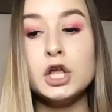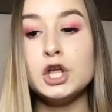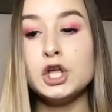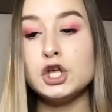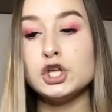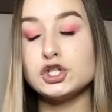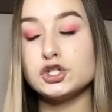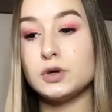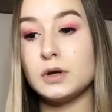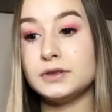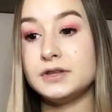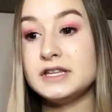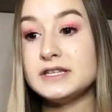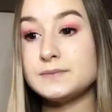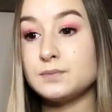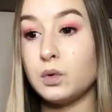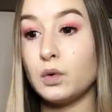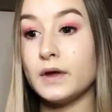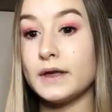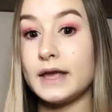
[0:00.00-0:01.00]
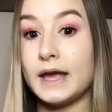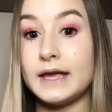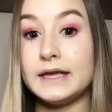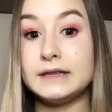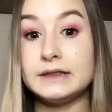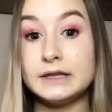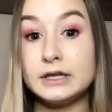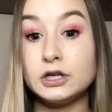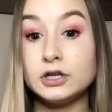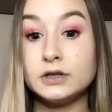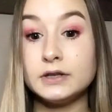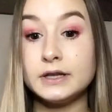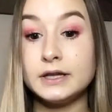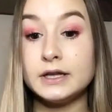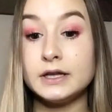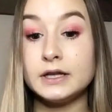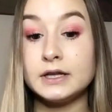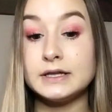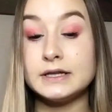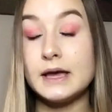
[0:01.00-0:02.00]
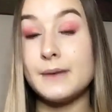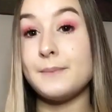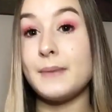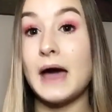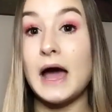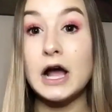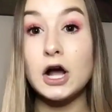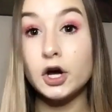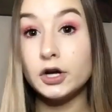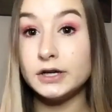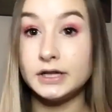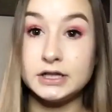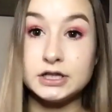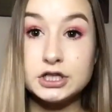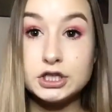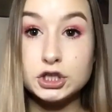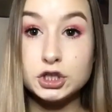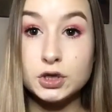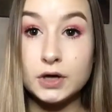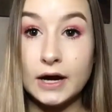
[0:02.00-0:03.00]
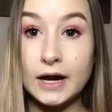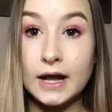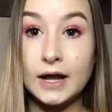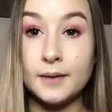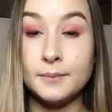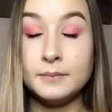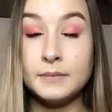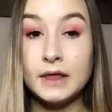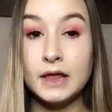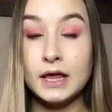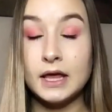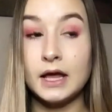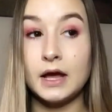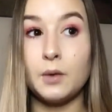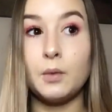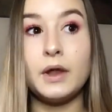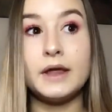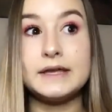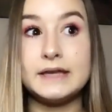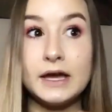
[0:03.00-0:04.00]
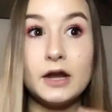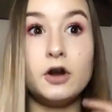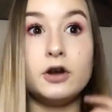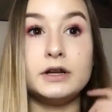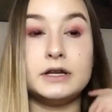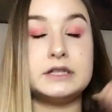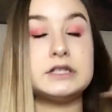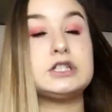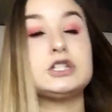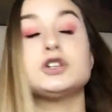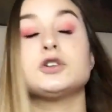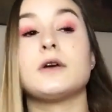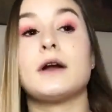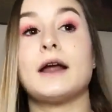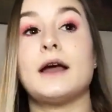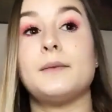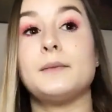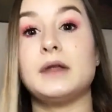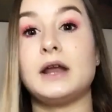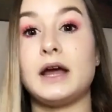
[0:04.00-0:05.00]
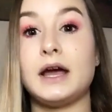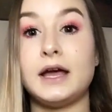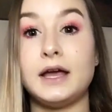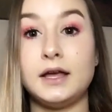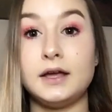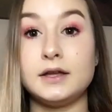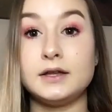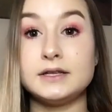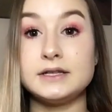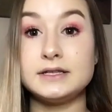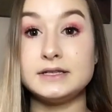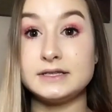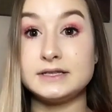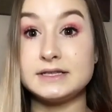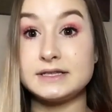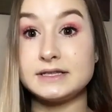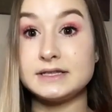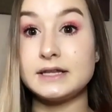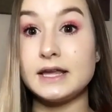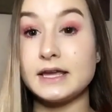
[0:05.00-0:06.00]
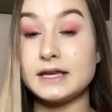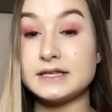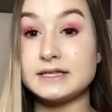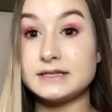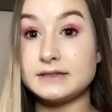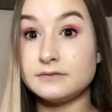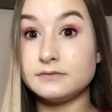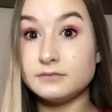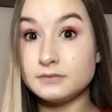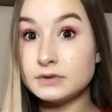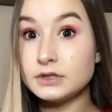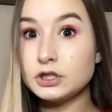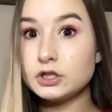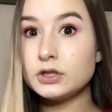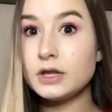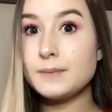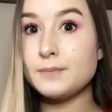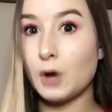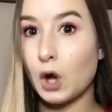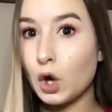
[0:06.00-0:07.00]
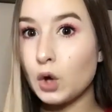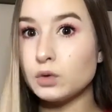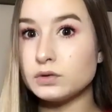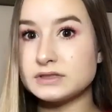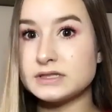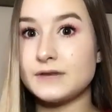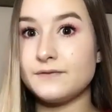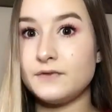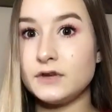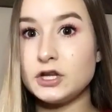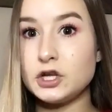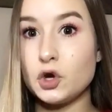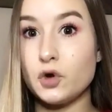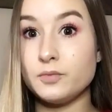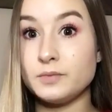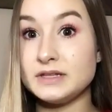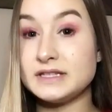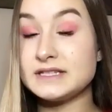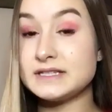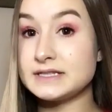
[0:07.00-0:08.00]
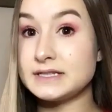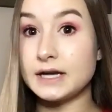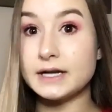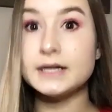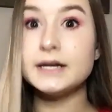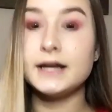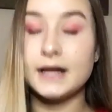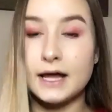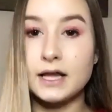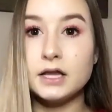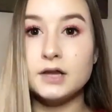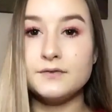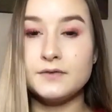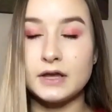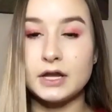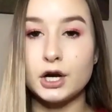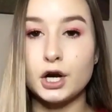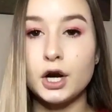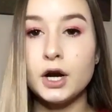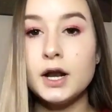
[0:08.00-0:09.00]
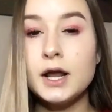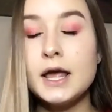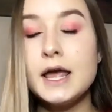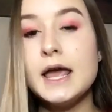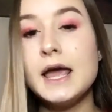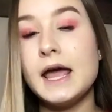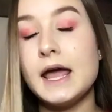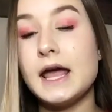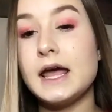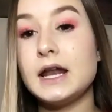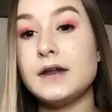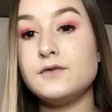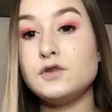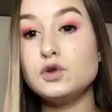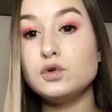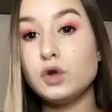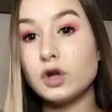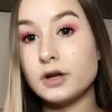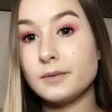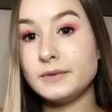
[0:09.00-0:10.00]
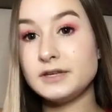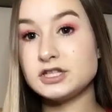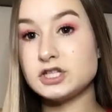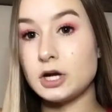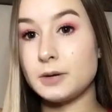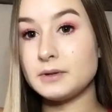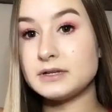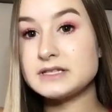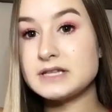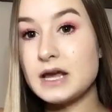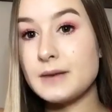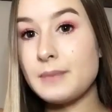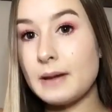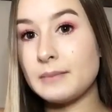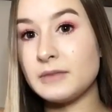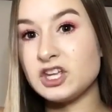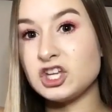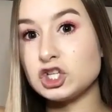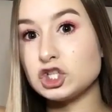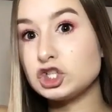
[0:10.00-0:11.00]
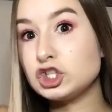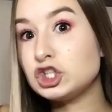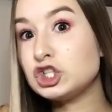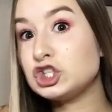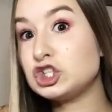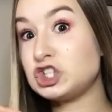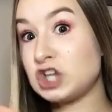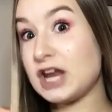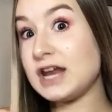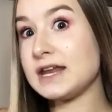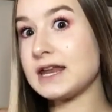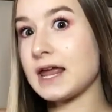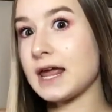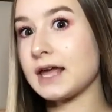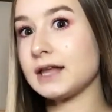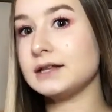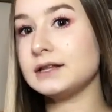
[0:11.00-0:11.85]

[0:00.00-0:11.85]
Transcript: So at this point, I literally get back on Instagram. Well, I get on Instagram and I like literally post a video of me stuck in an elevator. And if you look at my Starbucks cup, I'm like shaking.